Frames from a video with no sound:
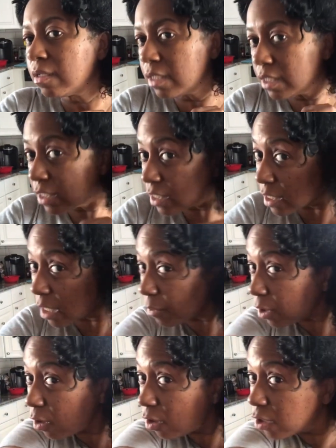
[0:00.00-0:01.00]
This is
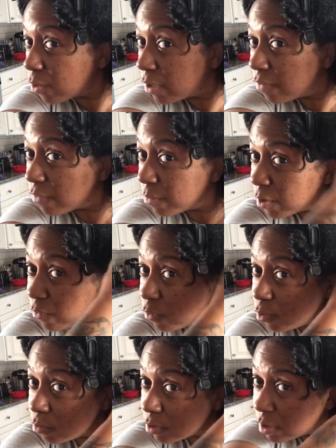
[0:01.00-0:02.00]
coming all the way from the
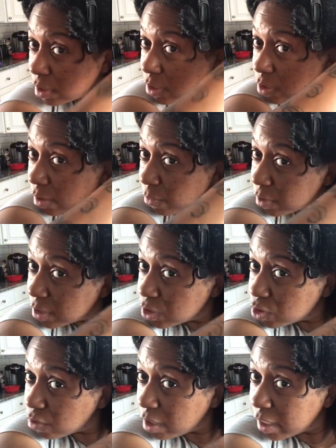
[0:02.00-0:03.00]
roots. So I wanted
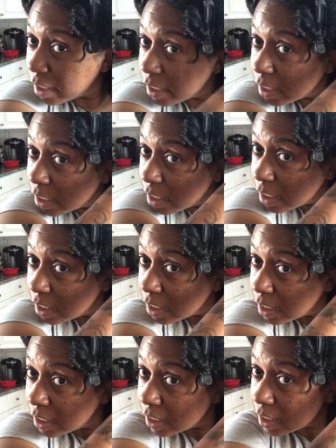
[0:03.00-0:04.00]
to try,
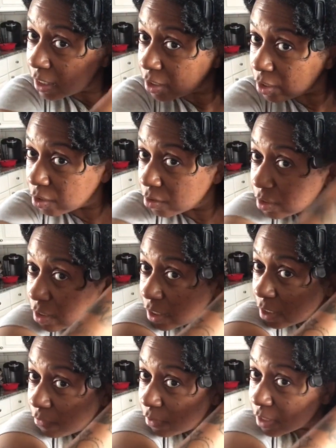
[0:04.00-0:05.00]
you know,
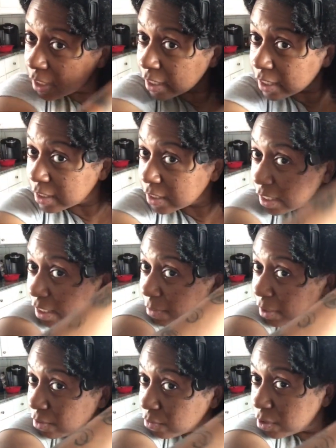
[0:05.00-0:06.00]
see if it's like the same.
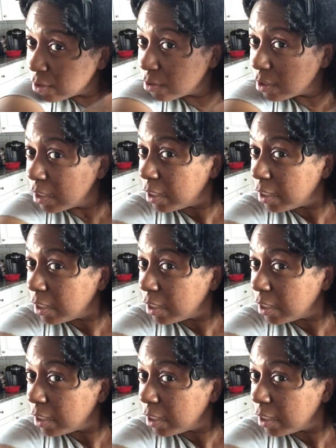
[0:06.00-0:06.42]
I don't know.